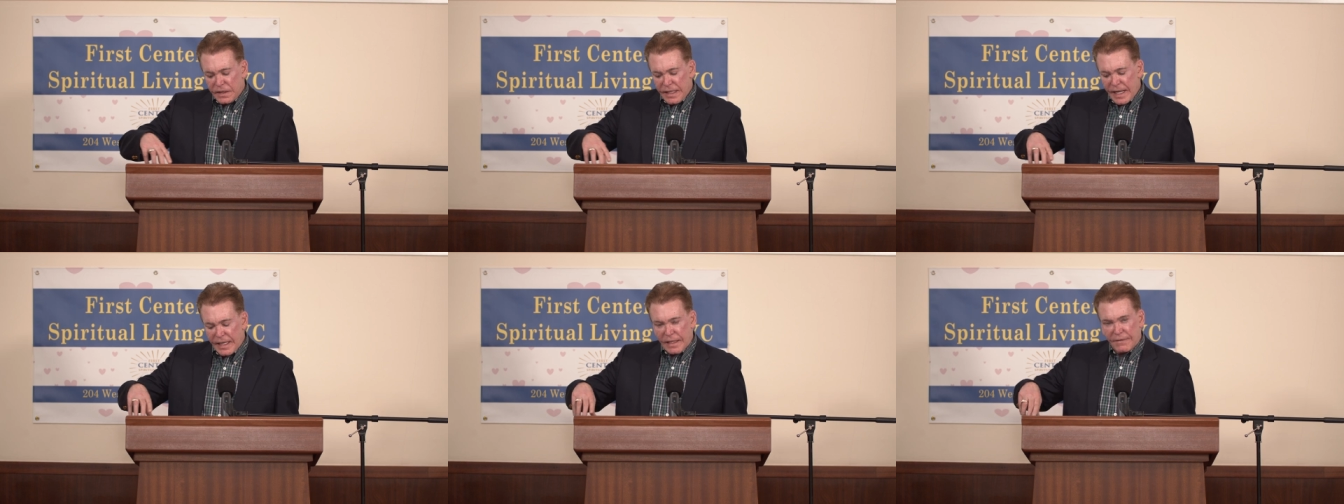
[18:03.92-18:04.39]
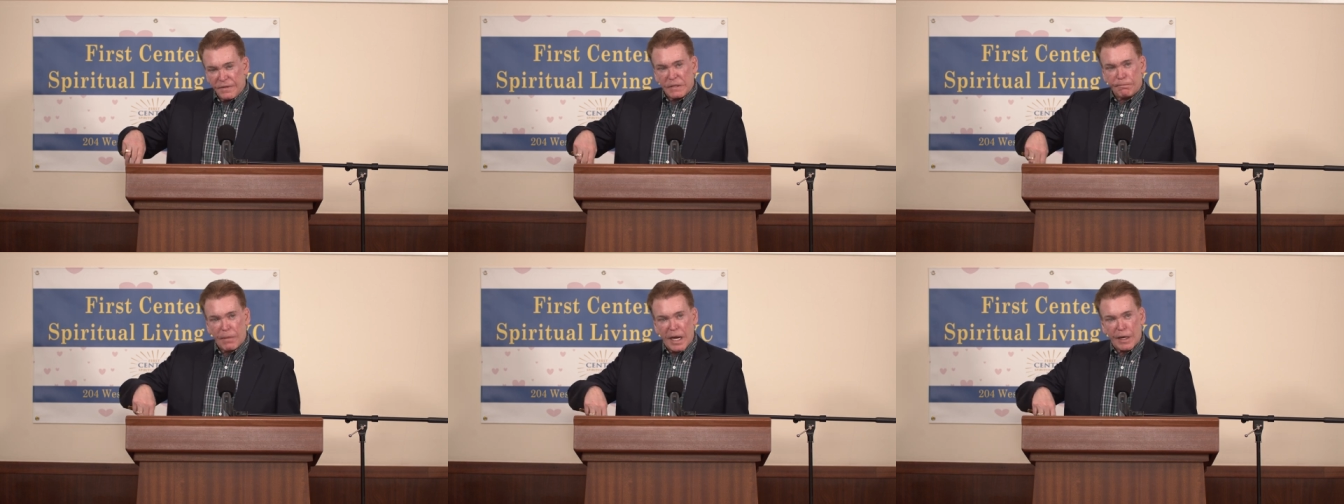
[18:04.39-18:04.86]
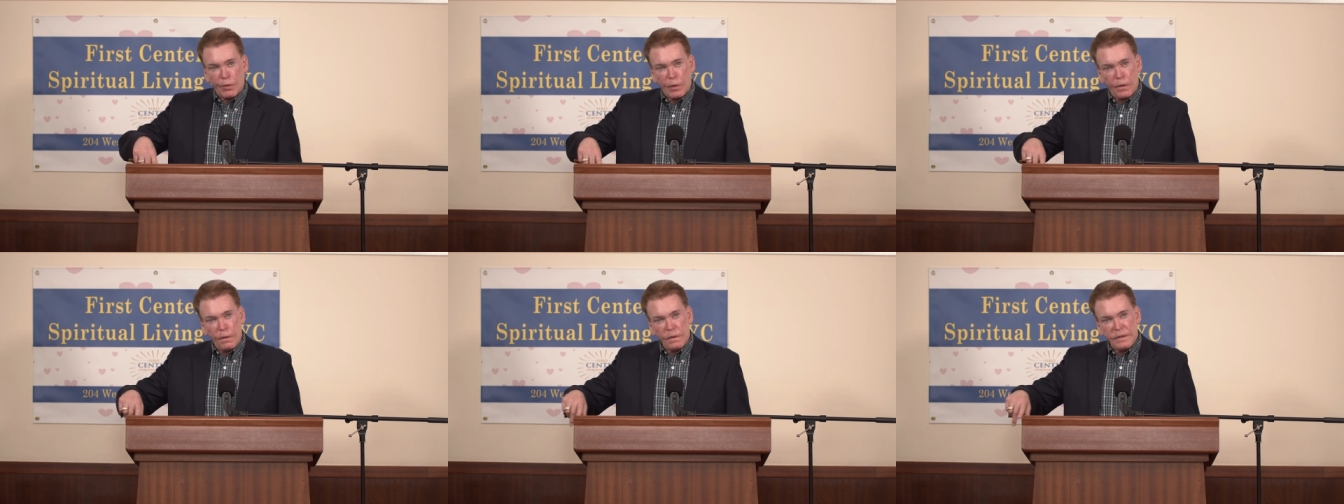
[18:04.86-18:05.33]
negative
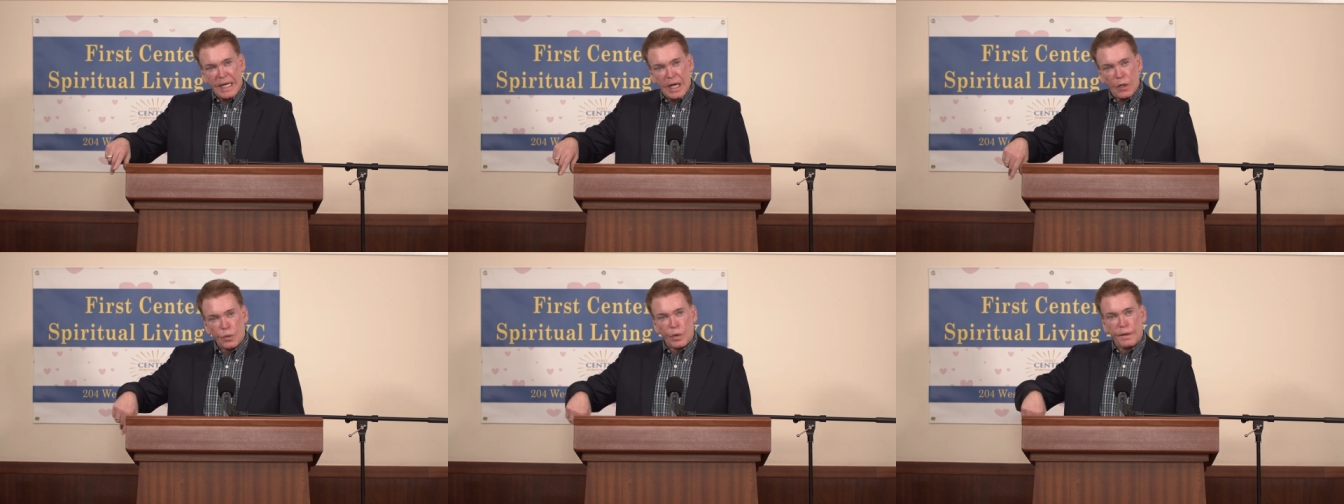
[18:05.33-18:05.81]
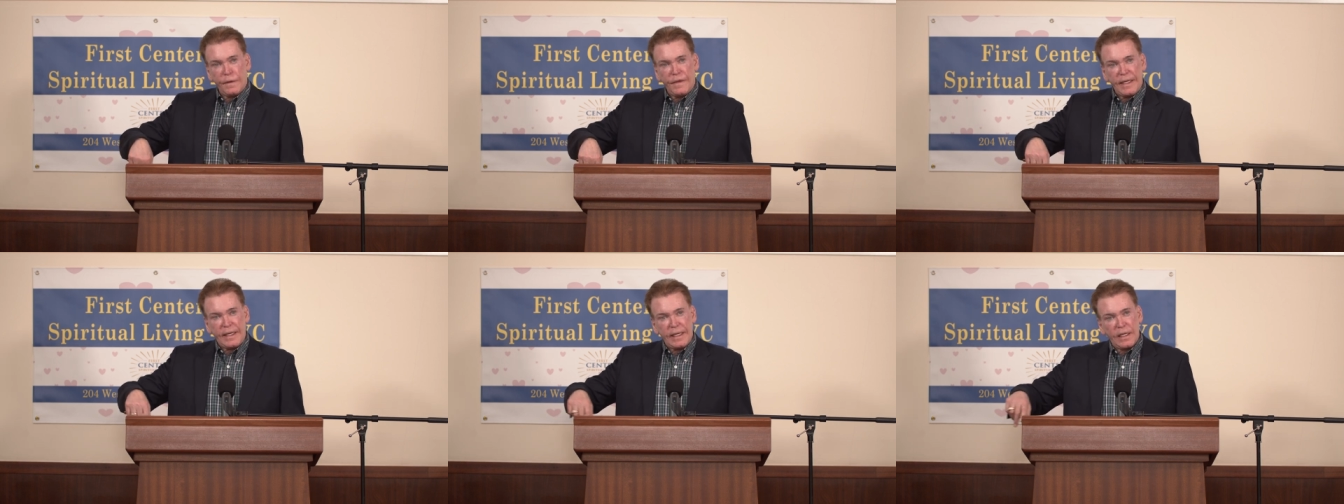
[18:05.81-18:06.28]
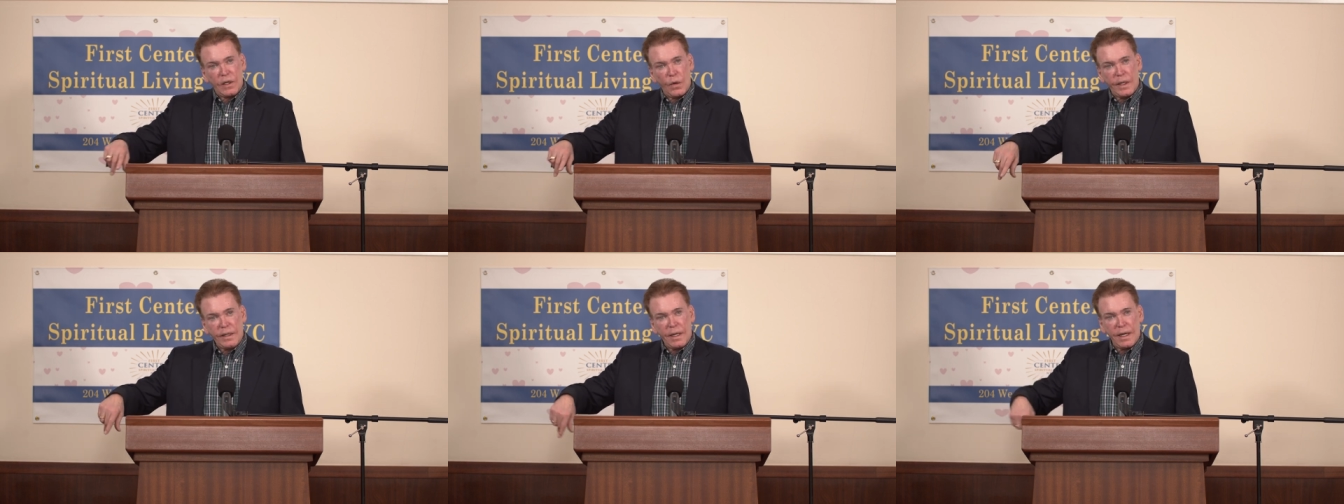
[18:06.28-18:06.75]
spiral downward thinking
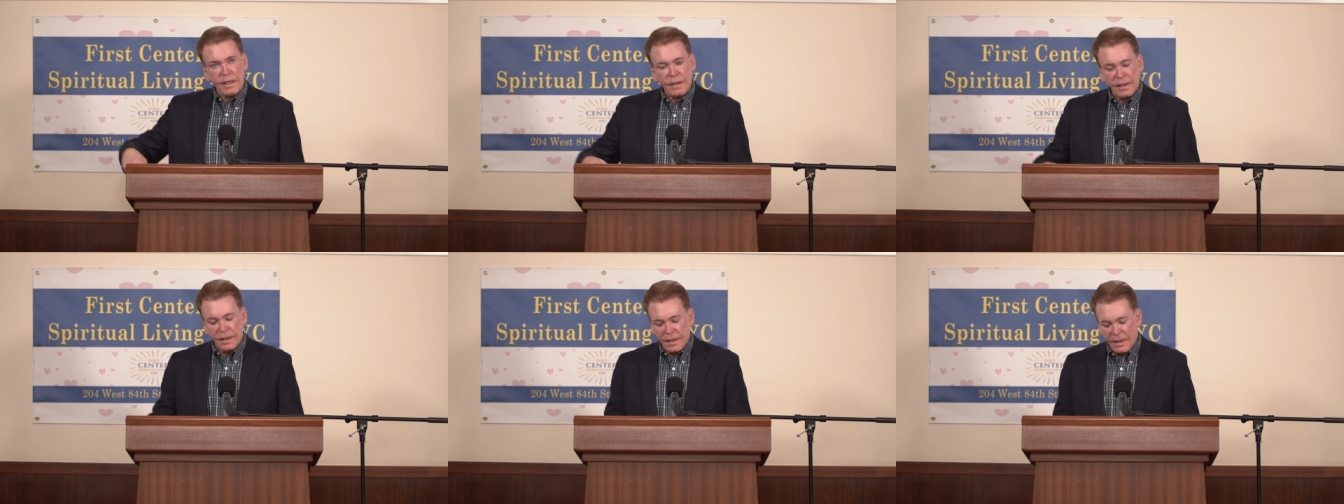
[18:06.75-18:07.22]
going on,